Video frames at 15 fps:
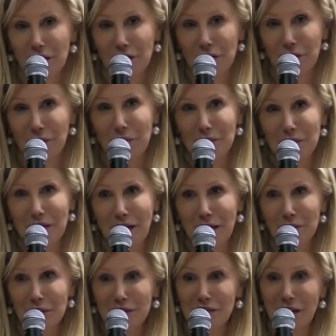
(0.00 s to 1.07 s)
You know, I mean, how
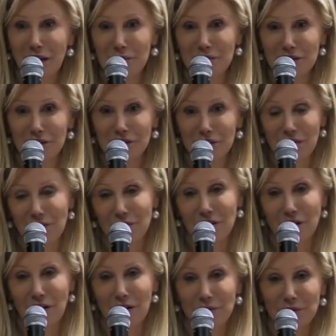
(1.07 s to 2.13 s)
many times did you ever
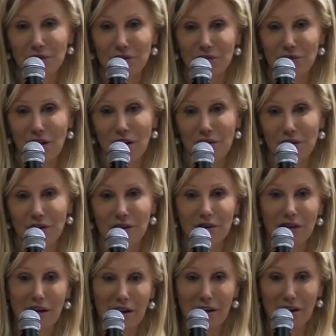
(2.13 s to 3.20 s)
go out with your
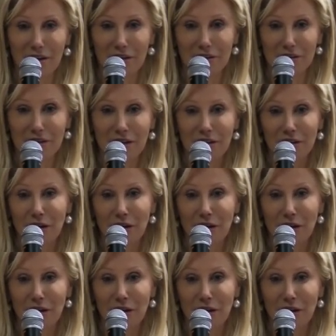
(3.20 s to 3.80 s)
father and